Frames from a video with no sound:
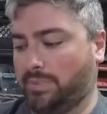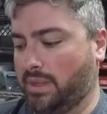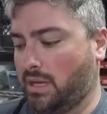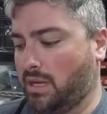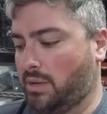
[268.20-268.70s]

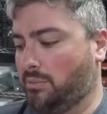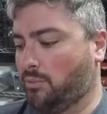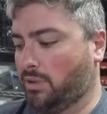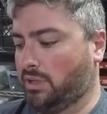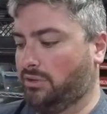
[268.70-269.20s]
Um,
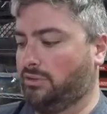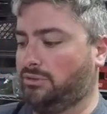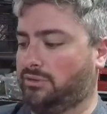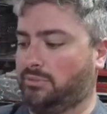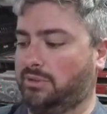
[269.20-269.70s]
we're going to do
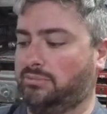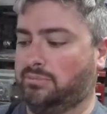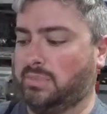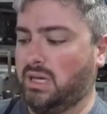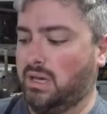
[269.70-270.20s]
some,
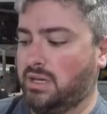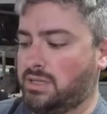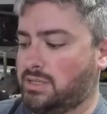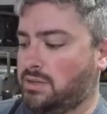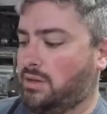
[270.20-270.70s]

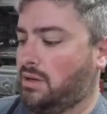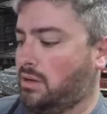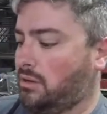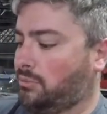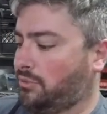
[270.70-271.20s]
uh,
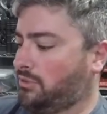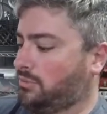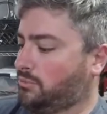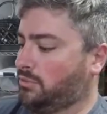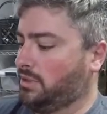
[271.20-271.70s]
hopefully,
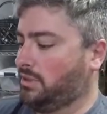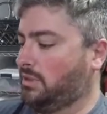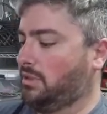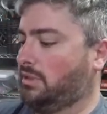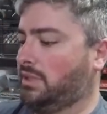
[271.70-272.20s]
some
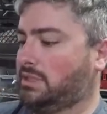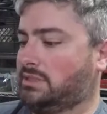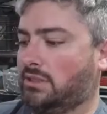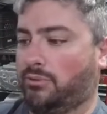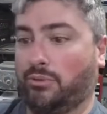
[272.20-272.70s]
really nice
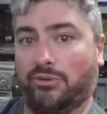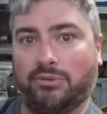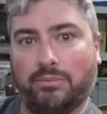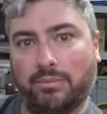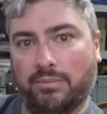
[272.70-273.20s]
stuff with
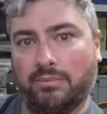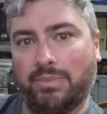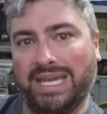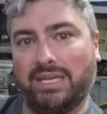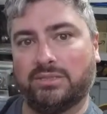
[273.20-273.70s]
some
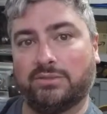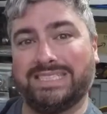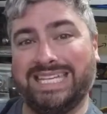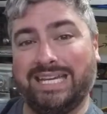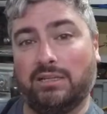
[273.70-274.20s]
panes of
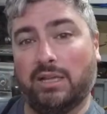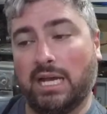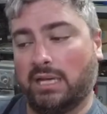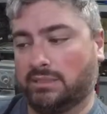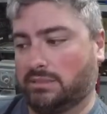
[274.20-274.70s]
stained
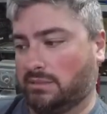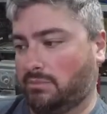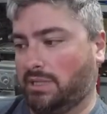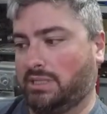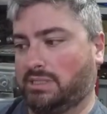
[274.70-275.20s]
glass
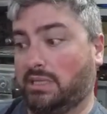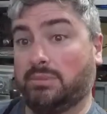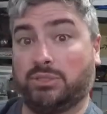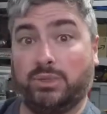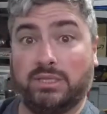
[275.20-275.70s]
placed in
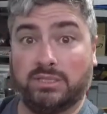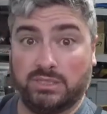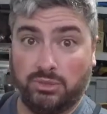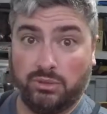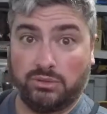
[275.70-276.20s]
between the
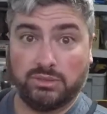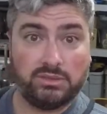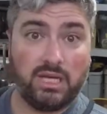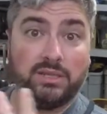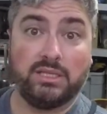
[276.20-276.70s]

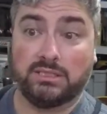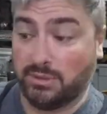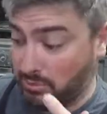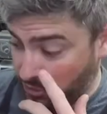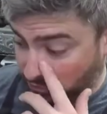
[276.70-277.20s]
spokes. I think it's going
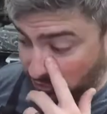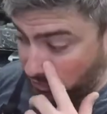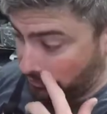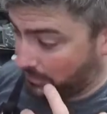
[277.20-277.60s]
to be beautiful.